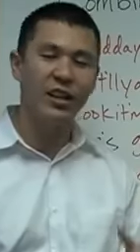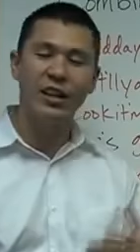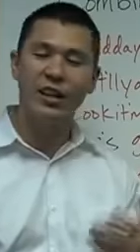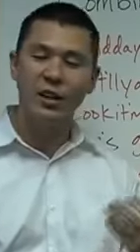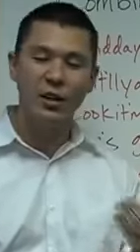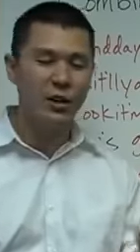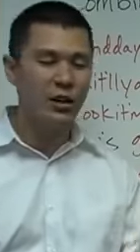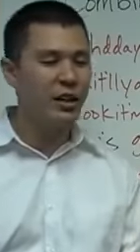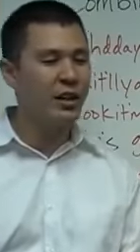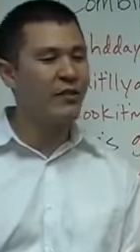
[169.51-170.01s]

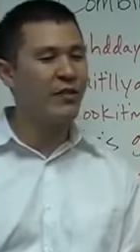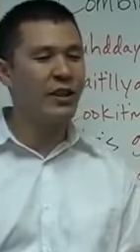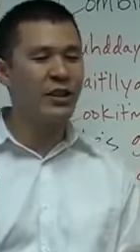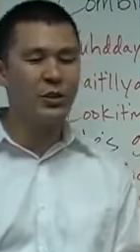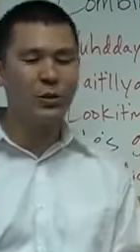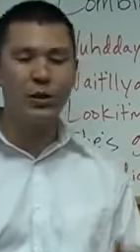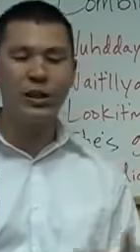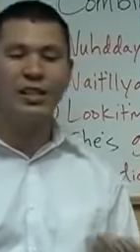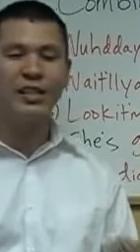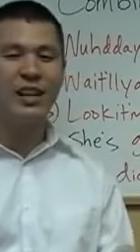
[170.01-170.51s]
You'll
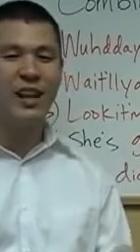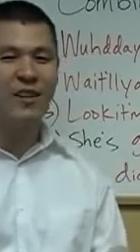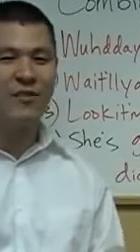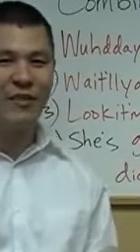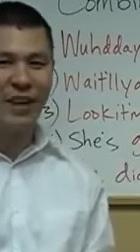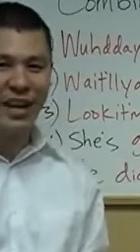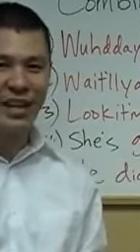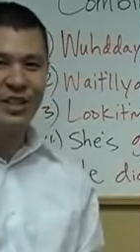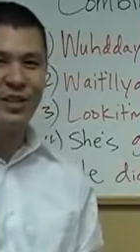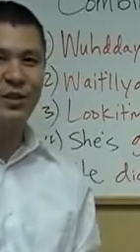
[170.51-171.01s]
eventually say it
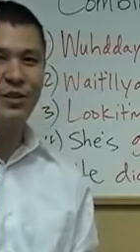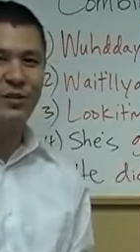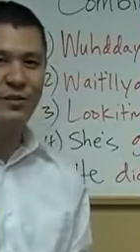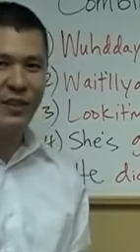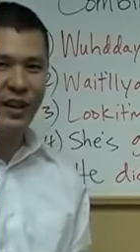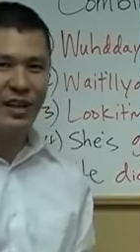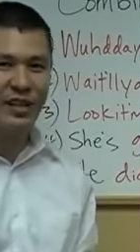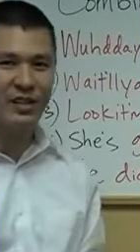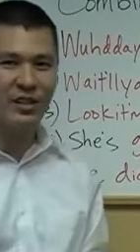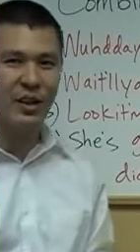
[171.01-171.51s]
faster and
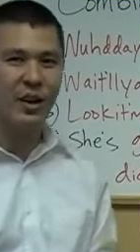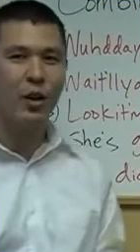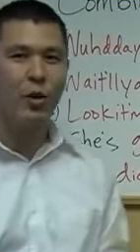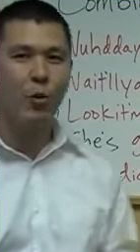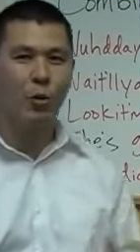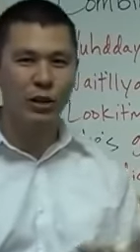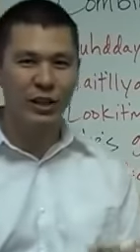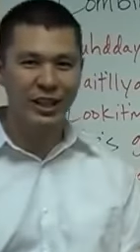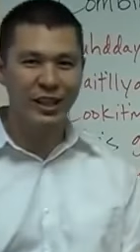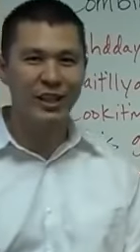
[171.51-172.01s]
faster.
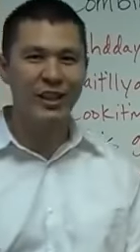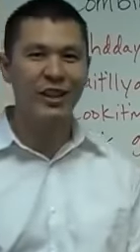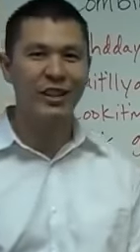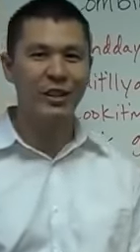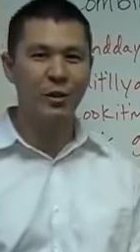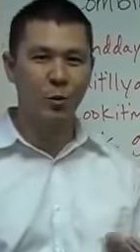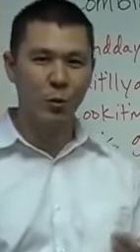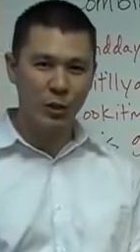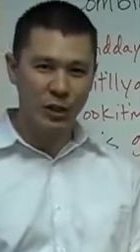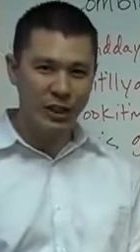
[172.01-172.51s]
What are you
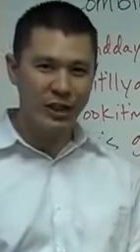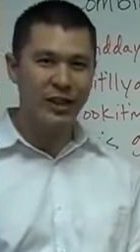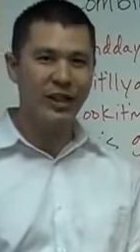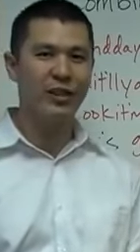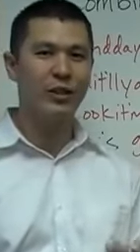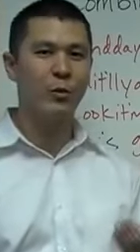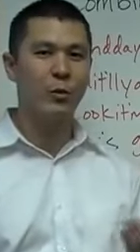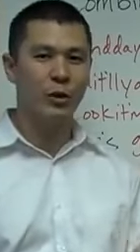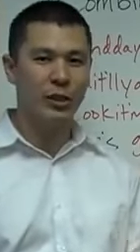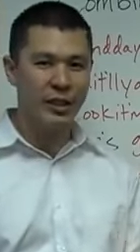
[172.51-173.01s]
gonna? What are you
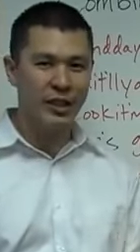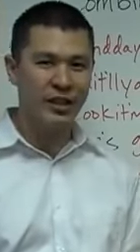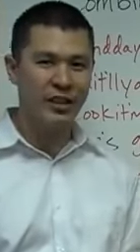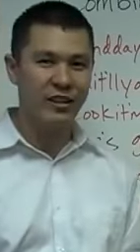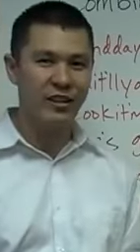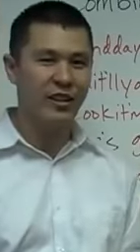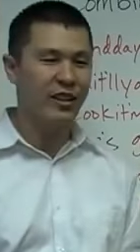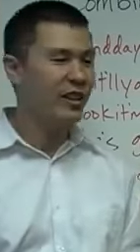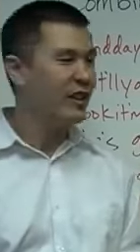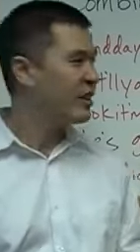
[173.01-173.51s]
gonna? What are you
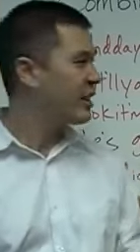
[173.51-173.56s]
gonna?